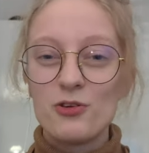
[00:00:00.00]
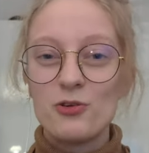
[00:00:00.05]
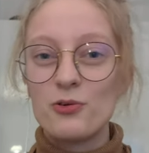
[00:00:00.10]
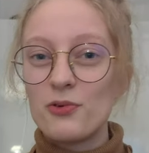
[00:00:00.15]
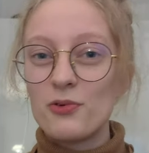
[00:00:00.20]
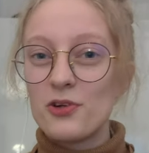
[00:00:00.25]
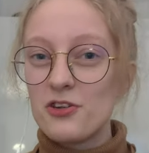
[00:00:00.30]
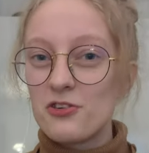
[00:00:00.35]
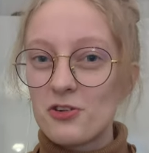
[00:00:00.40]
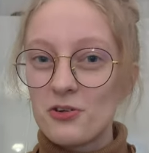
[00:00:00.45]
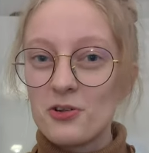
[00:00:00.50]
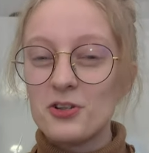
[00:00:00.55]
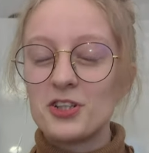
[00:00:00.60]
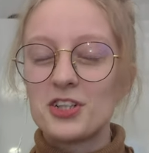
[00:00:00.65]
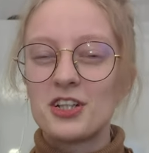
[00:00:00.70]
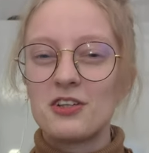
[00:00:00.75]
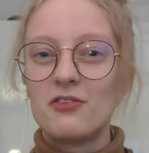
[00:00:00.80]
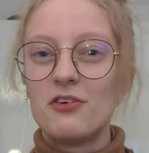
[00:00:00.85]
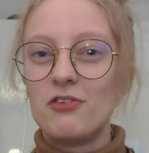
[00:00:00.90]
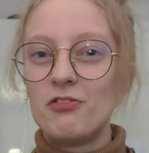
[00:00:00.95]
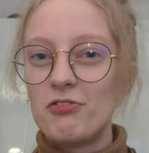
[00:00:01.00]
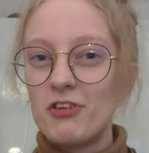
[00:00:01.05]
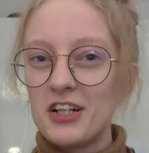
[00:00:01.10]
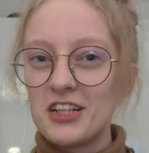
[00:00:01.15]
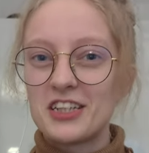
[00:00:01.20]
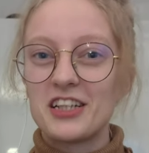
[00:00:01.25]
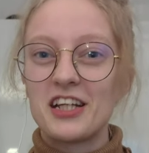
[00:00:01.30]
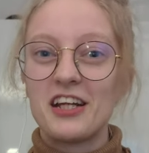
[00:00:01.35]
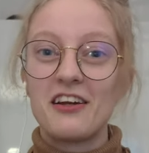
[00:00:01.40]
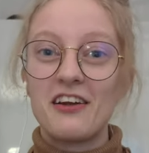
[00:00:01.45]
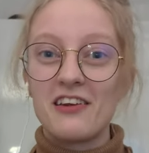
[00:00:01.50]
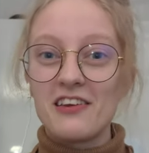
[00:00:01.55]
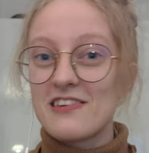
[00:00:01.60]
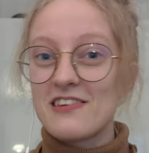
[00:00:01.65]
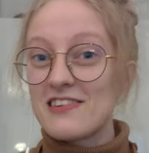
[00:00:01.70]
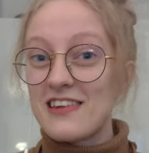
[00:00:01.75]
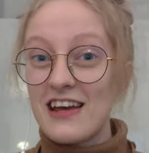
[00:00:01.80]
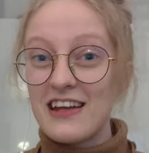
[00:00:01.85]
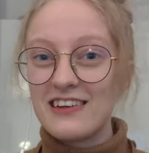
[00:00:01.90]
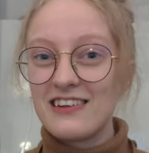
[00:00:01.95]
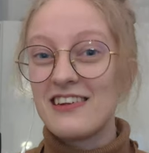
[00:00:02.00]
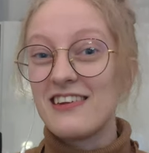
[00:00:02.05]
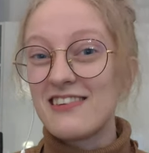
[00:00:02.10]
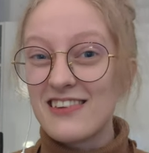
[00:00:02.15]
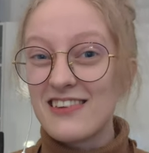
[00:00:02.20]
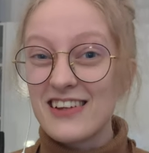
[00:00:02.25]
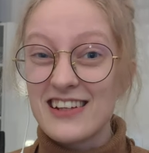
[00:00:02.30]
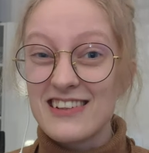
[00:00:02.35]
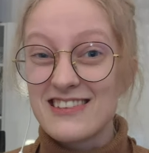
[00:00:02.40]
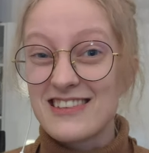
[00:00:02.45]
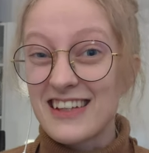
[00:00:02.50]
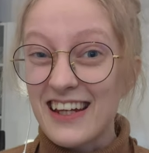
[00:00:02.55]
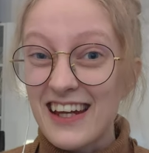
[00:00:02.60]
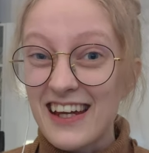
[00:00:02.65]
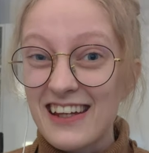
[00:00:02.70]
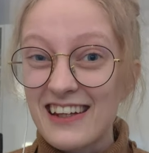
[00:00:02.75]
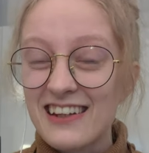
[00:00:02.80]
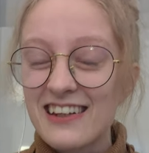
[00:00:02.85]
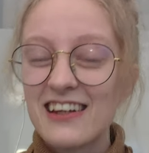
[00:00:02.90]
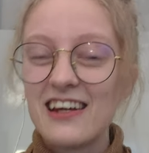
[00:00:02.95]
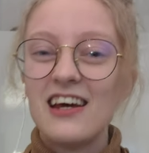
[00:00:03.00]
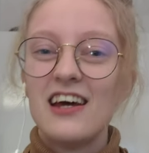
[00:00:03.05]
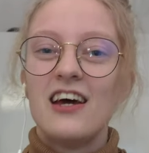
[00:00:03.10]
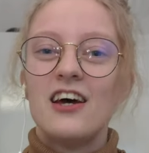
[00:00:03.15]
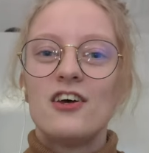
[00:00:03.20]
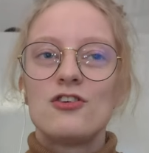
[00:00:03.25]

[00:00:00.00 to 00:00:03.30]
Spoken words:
to research and refresh and understand these things again.